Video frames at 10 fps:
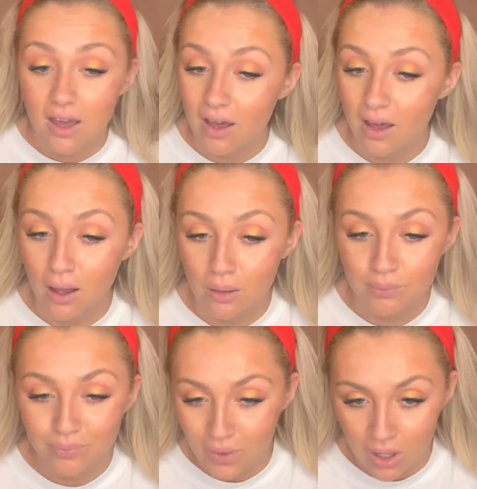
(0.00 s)

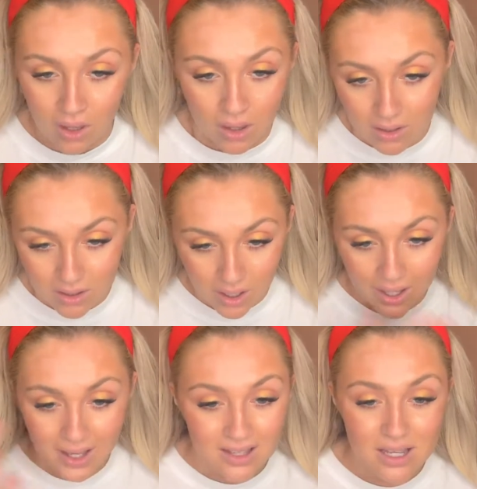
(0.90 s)
I
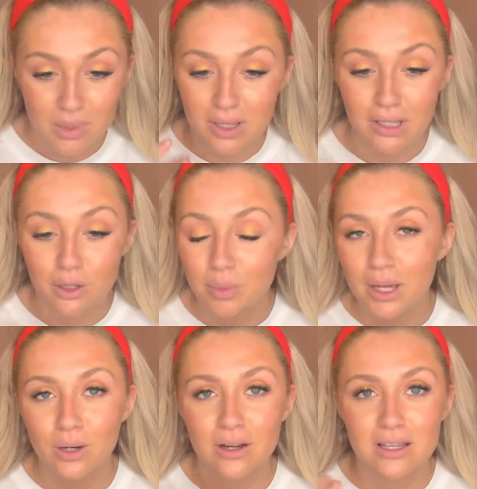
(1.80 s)
guess I'm a little
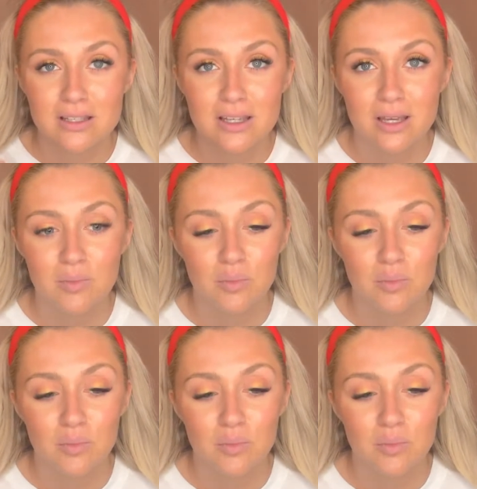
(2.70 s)
bit greasy,